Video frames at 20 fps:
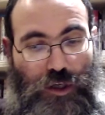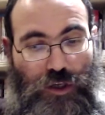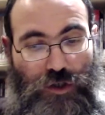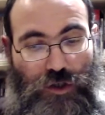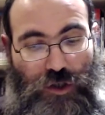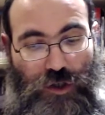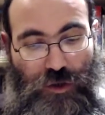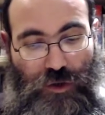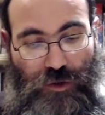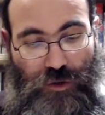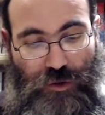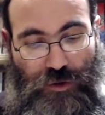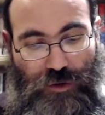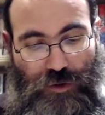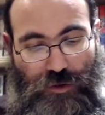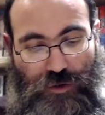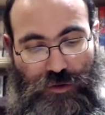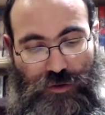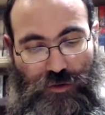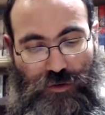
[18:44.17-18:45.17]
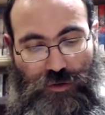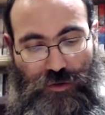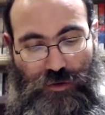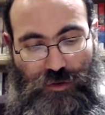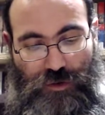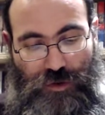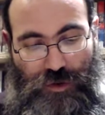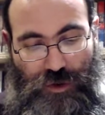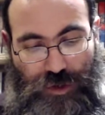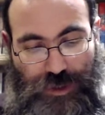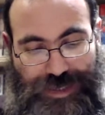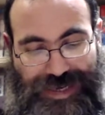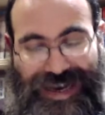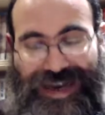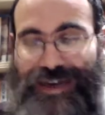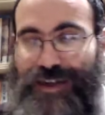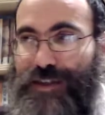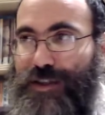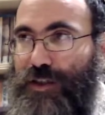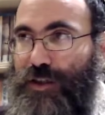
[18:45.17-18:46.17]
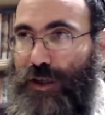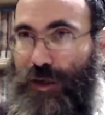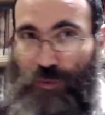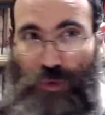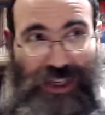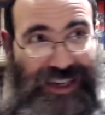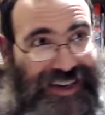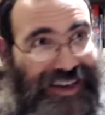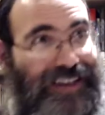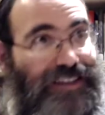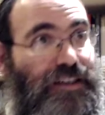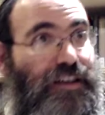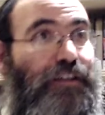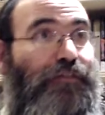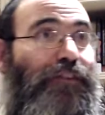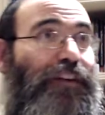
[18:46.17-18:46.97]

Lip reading: So, and we're going to get to the